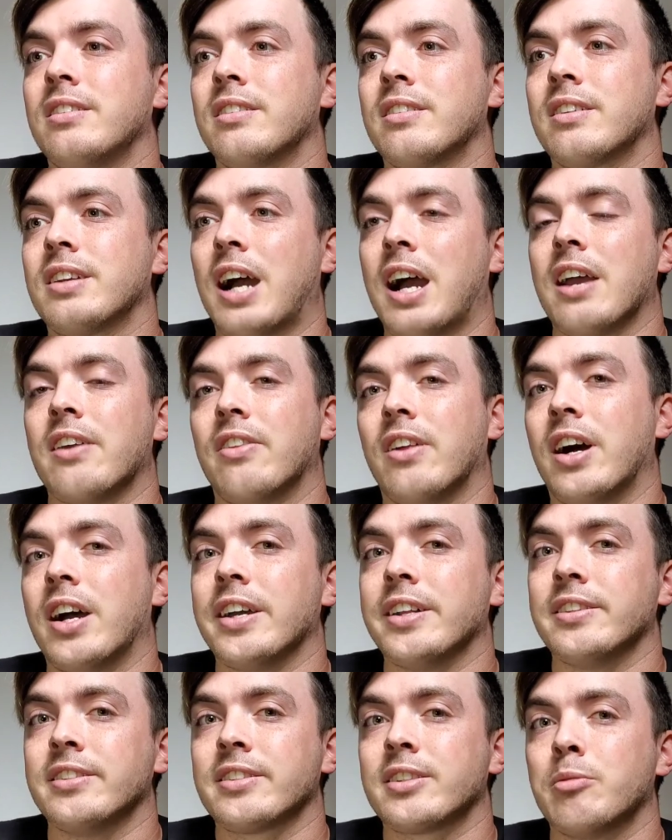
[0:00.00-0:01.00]

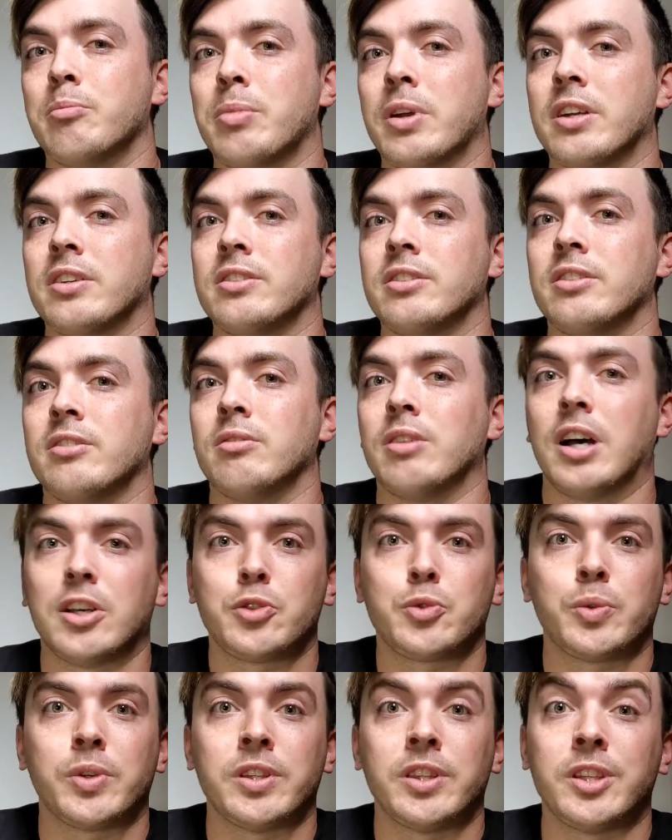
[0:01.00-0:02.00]
guidelines compared to
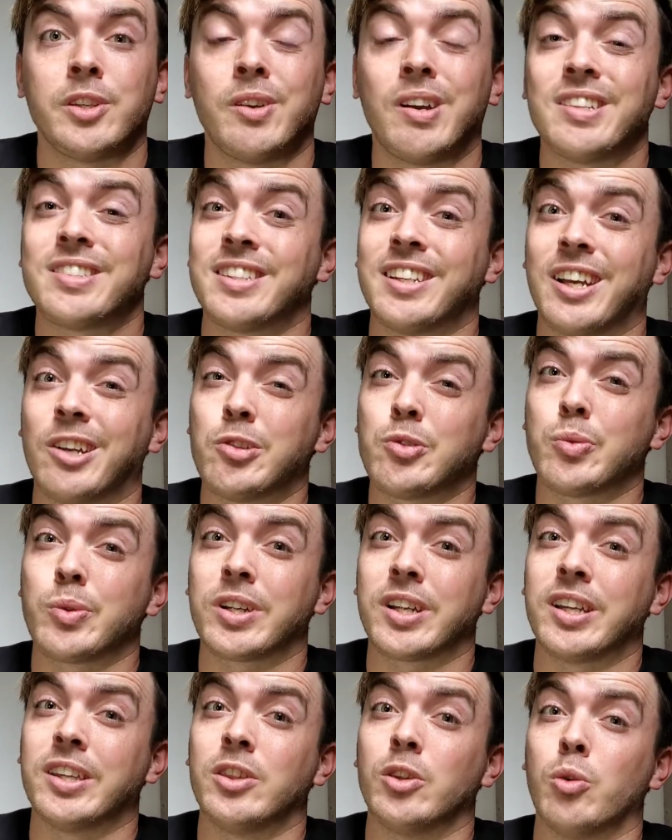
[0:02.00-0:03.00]
elsewhere in the U S and elsewhere
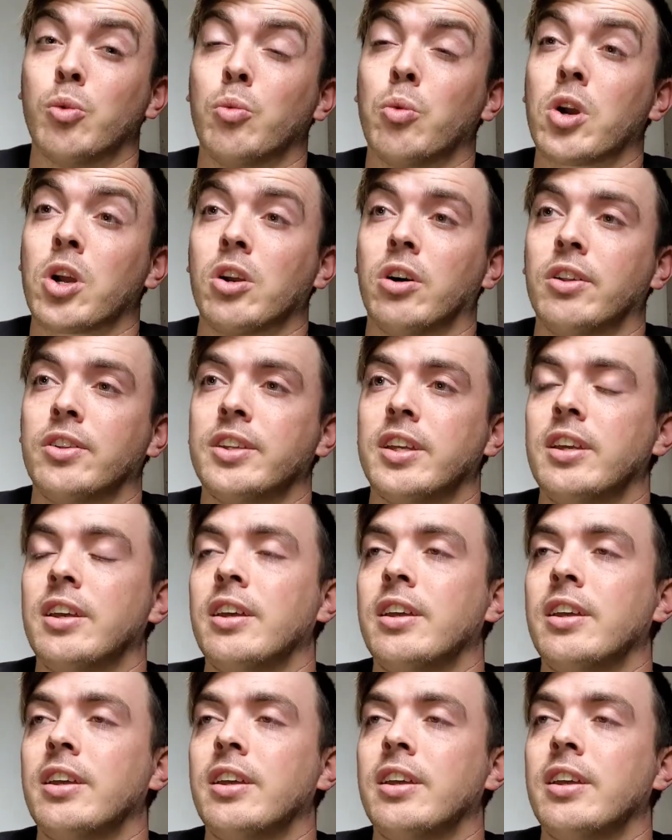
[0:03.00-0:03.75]
in the world.